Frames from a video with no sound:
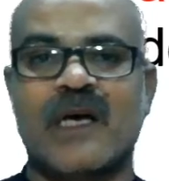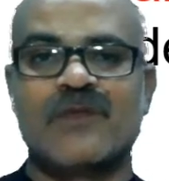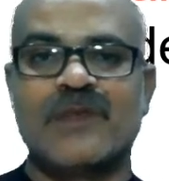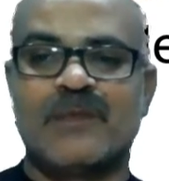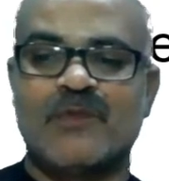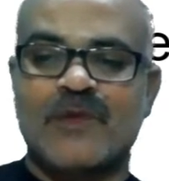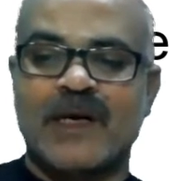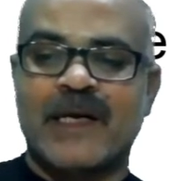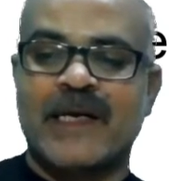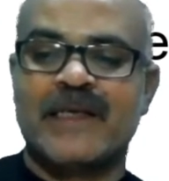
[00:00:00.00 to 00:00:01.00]
we
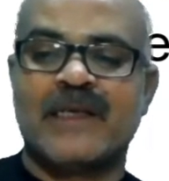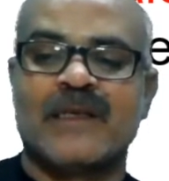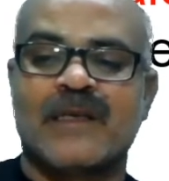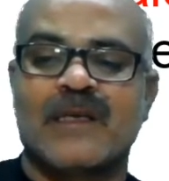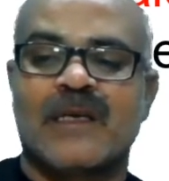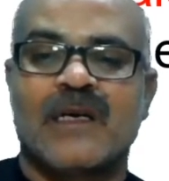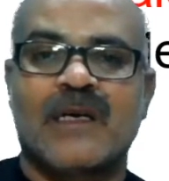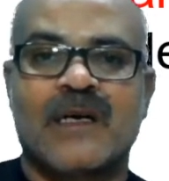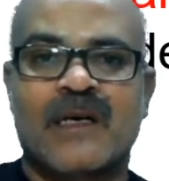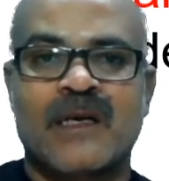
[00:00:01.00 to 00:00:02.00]
move ahead
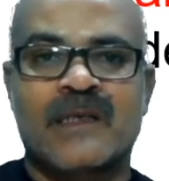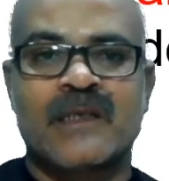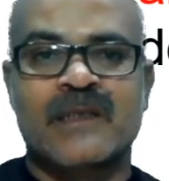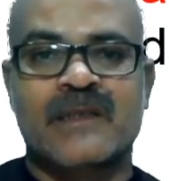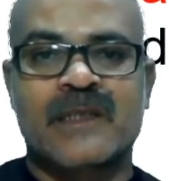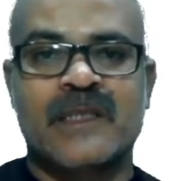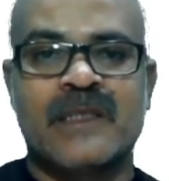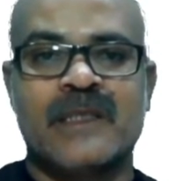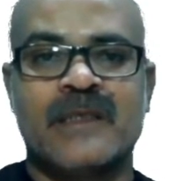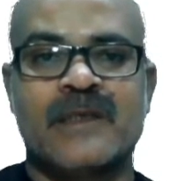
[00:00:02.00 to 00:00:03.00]
and
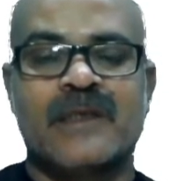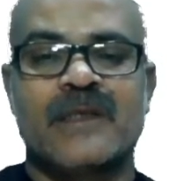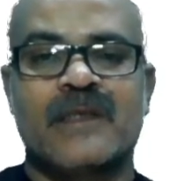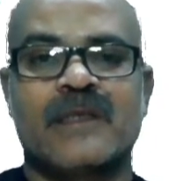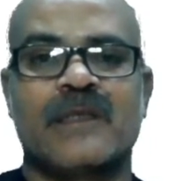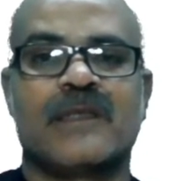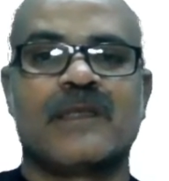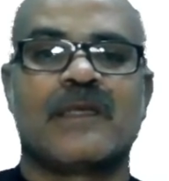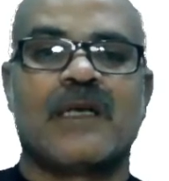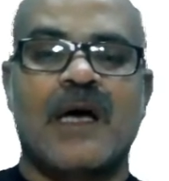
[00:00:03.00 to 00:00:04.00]
see
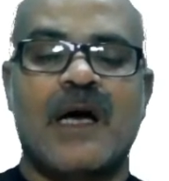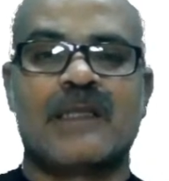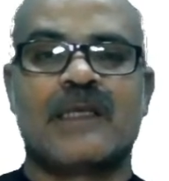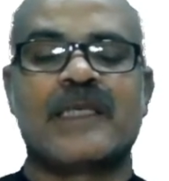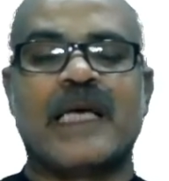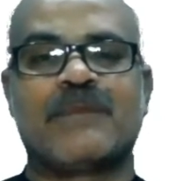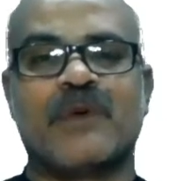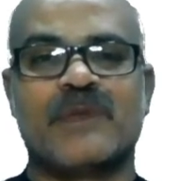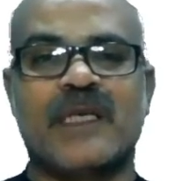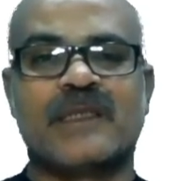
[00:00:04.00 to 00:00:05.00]
other type
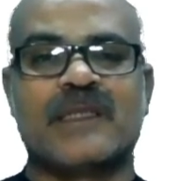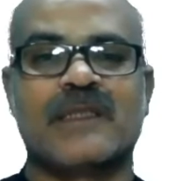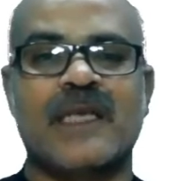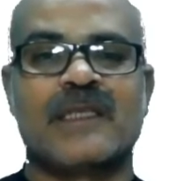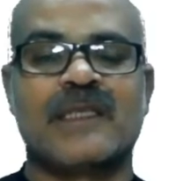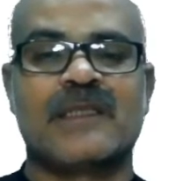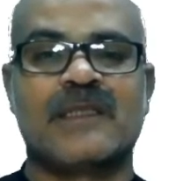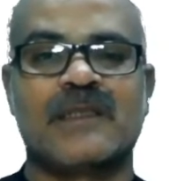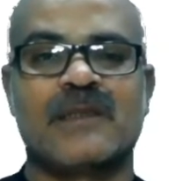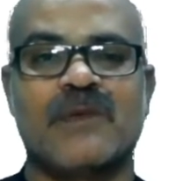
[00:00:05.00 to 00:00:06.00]
of reactions. That
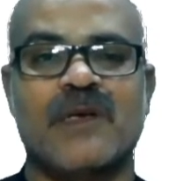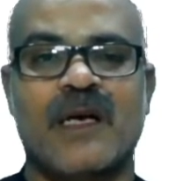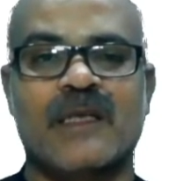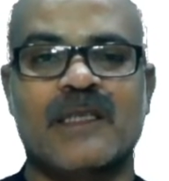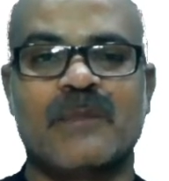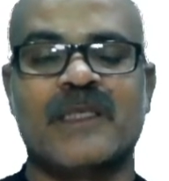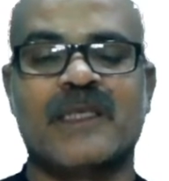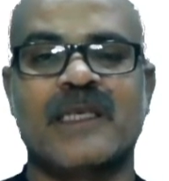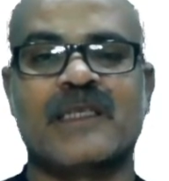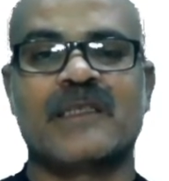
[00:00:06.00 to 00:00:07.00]
is, another major
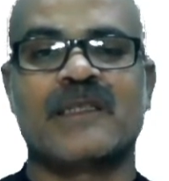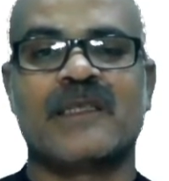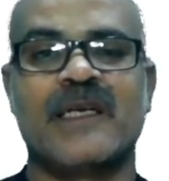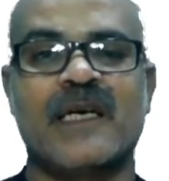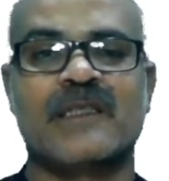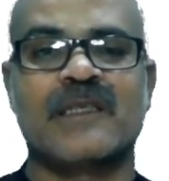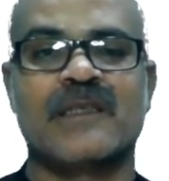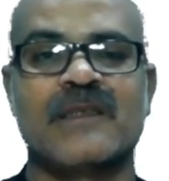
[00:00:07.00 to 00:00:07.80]
reaction is the reduction.